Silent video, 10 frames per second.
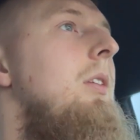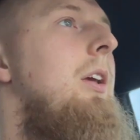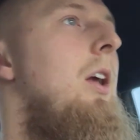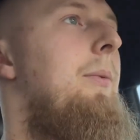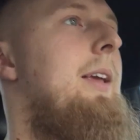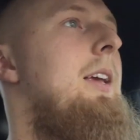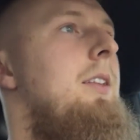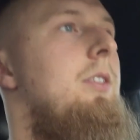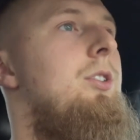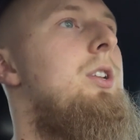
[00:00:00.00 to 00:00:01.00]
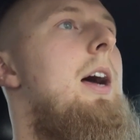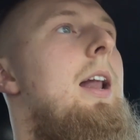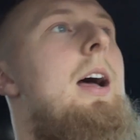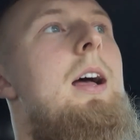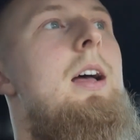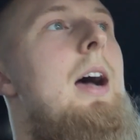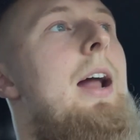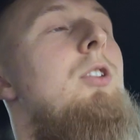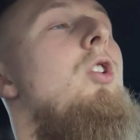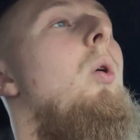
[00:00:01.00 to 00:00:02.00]
I
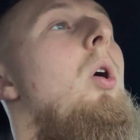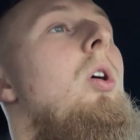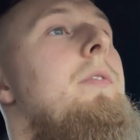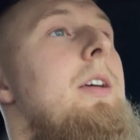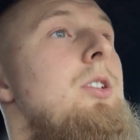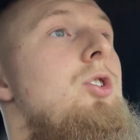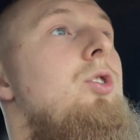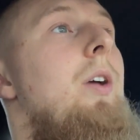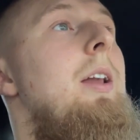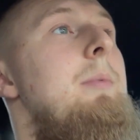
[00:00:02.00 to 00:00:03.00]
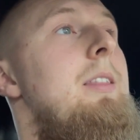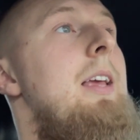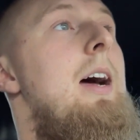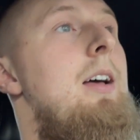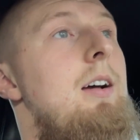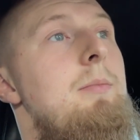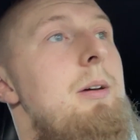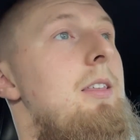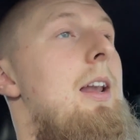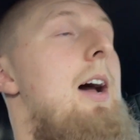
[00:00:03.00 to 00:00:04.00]
don't know all of his training
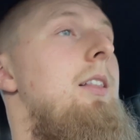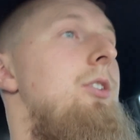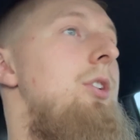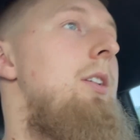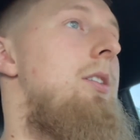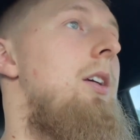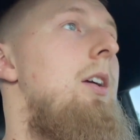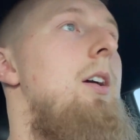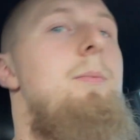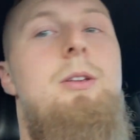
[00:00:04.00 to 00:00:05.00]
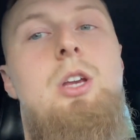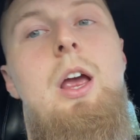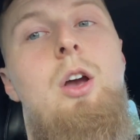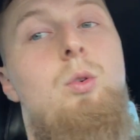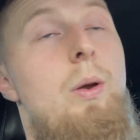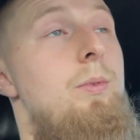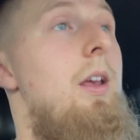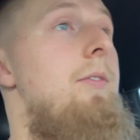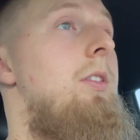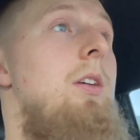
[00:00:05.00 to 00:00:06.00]
methodologies. I'm not saying I agree with
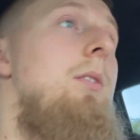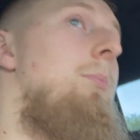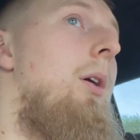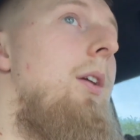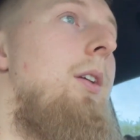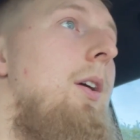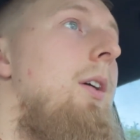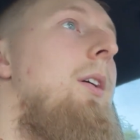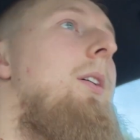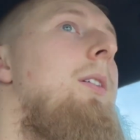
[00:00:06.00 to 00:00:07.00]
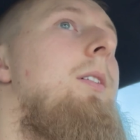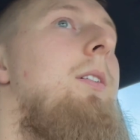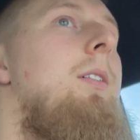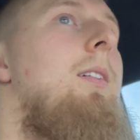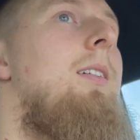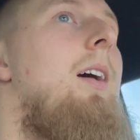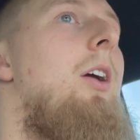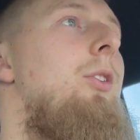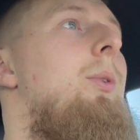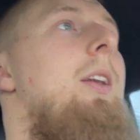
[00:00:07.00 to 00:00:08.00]
everything, but
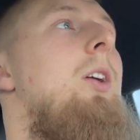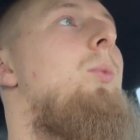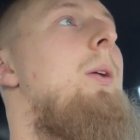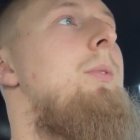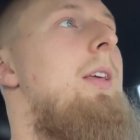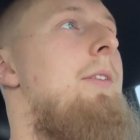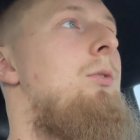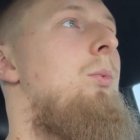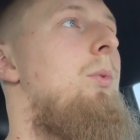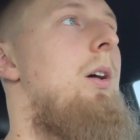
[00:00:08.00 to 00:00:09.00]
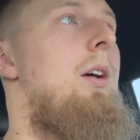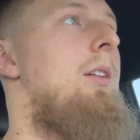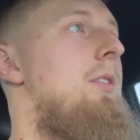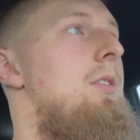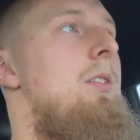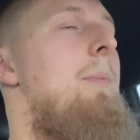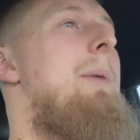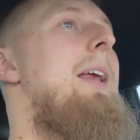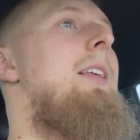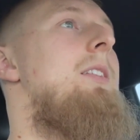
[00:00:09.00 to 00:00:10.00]
are you going to agree with everyone's
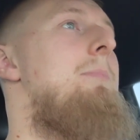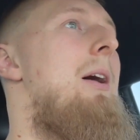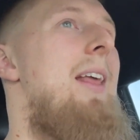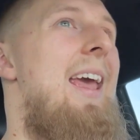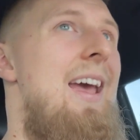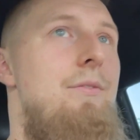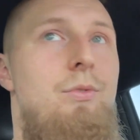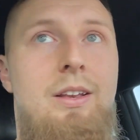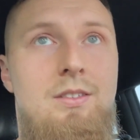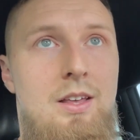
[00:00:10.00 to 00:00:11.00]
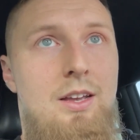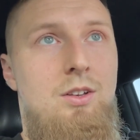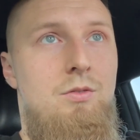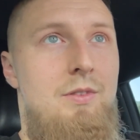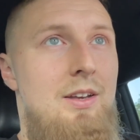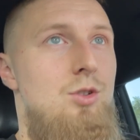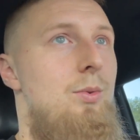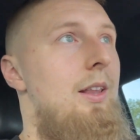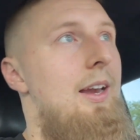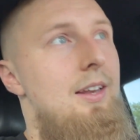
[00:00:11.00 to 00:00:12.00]
opinions about everything fitness
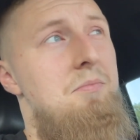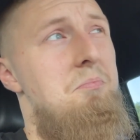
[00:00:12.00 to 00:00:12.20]
related?